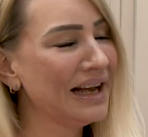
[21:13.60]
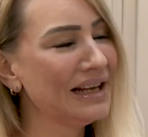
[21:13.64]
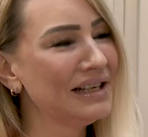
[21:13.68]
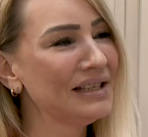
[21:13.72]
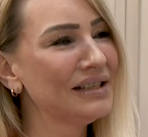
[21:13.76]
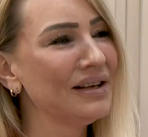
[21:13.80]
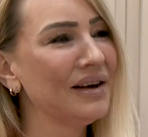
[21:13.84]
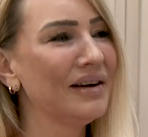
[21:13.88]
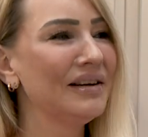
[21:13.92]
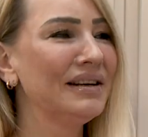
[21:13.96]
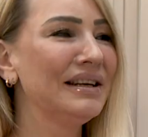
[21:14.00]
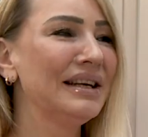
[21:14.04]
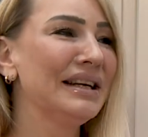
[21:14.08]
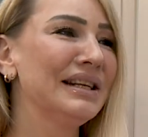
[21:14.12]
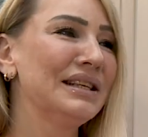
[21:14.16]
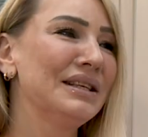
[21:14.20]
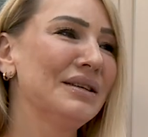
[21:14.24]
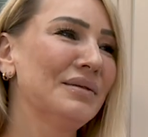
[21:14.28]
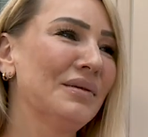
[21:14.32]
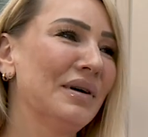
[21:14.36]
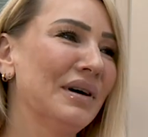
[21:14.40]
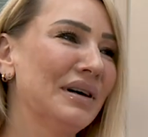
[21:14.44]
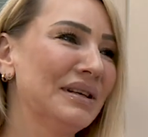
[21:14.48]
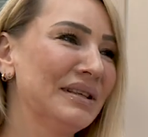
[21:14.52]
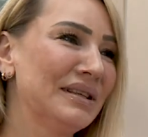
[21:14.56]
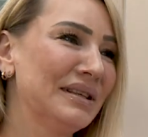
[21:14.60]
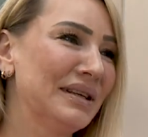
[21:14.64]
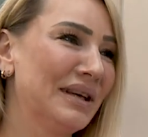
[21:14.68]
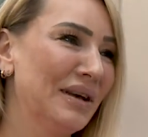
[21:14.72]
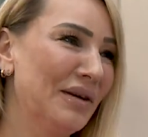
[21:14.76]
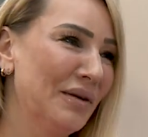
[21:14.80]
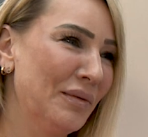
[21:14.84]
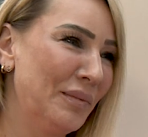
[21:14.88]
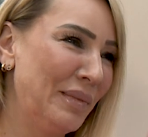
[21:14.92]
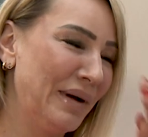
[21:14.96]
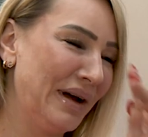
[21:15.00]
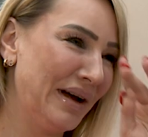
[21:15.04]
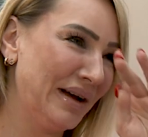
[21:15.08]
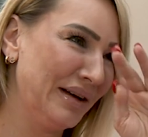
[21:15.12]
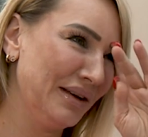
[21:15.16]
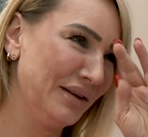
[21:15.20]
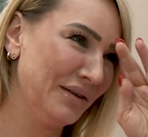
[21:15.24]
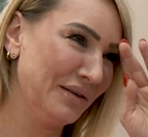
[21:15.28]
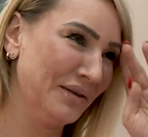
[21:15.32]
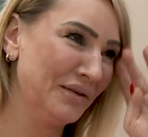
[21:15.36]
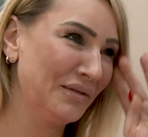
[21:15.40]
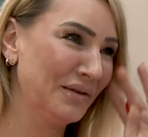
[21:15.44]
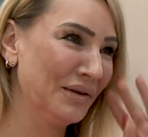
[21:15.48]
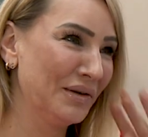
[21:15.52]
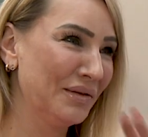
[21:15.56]
so I need to ask you about
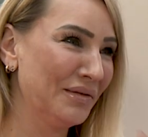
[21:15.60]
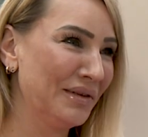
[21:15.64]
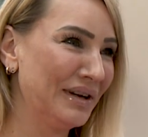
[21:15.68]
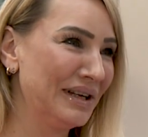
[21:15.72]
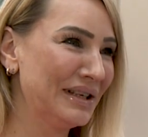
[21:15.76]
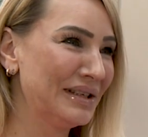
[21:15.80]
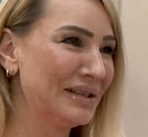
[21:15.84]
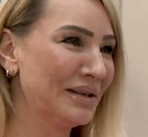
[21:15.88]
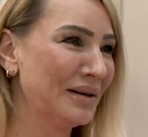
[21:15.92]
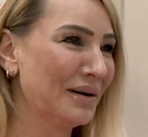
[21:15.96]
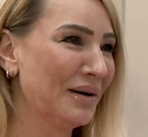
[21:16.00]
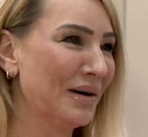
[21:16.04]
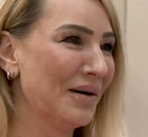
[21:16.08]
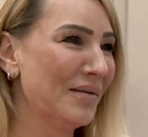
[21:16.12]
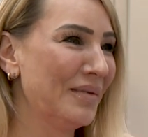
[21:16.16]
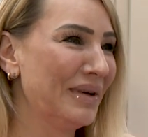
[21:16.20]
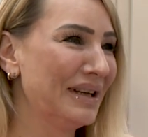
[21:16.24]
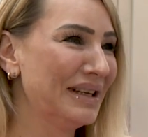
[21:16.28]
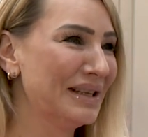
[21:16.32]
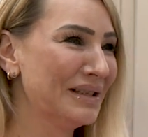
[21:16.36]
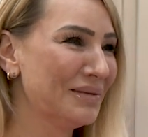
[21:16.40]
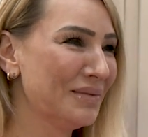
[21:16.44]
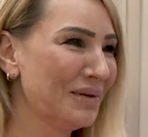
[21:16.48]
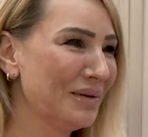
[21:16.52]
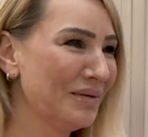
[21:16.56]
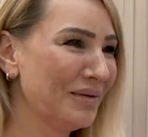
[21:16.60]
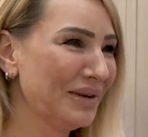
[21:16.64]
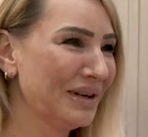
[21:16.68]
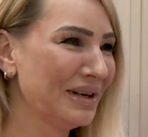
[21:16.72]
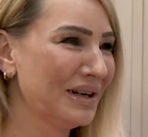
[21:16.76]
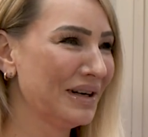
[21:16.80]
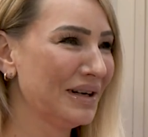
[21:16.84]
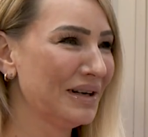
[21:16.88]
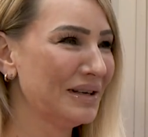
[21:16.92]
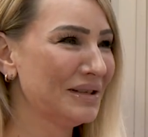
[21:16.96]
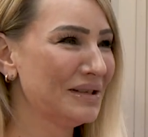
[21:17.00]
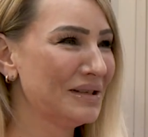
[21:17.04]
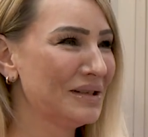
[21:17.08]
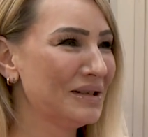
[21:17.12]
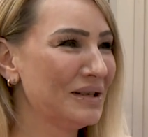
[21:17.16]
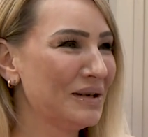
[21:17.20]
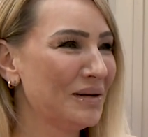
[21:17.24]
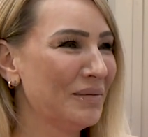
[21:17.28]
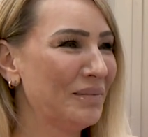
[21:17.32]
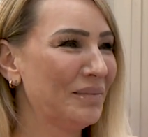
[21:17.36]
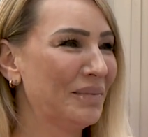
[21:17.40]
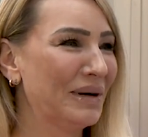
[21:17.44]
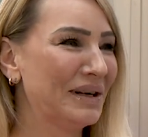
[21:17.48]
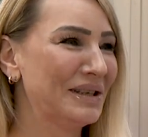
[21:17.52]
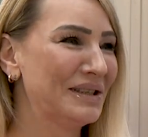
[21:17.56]
your recent comments with regards
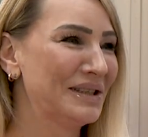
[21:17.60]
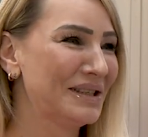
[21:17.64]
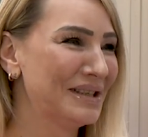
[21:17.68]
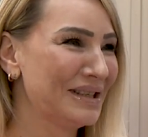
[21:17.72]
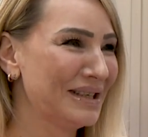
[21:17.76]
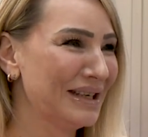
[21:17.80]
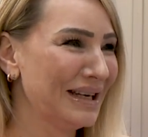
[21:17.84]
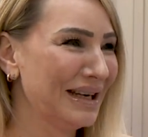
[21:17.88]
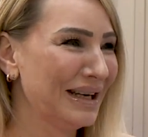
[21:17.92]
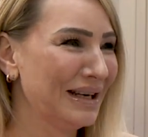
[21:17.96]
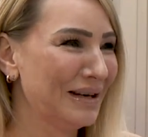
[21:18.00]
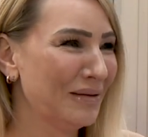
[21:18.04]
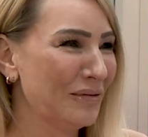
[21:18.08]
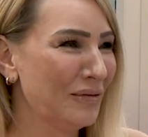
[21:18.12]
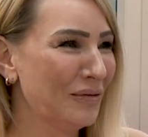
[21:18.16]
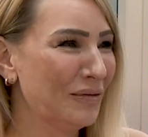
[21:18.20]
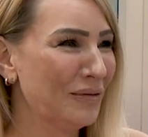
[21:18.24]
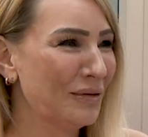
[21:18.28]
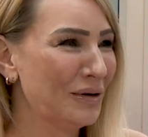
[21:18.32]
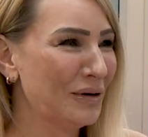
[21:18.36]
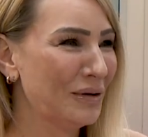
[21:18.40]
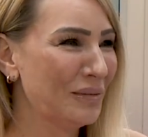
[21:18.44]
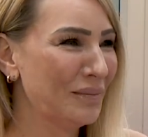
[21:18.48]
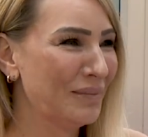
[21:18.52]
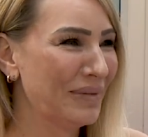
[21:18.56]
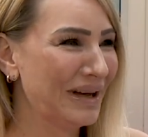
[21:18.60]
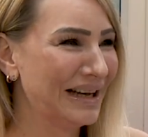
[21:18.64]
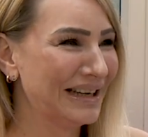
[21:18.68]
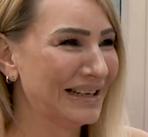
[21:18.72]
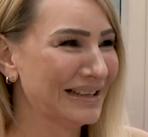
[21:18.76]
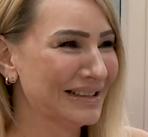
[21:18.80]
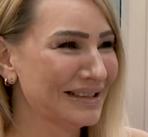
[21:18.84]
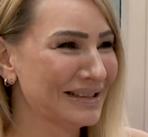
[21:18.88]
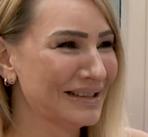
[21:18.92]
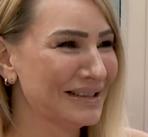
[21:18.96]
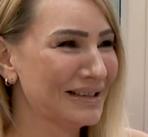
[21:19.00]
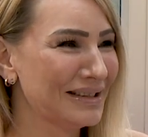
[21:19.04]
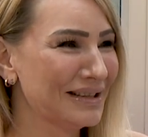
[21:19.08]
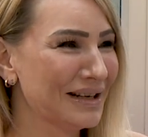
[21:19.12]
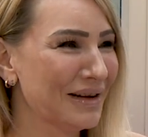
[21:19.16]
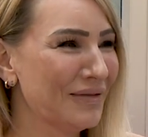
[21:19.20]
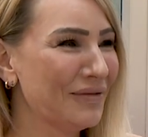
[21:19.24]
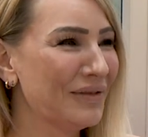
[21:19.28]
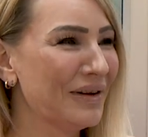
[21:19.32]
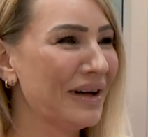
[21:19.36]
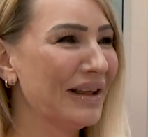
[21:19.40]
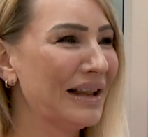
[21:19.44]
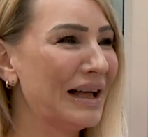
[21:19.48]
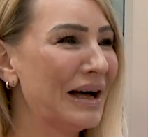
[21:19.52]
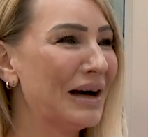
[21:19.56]
to budgeting and food banks and
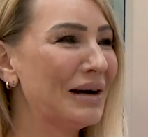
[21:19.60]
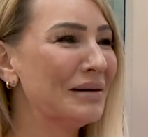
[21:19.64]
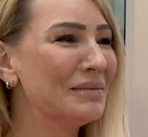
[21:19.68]
stuff like that.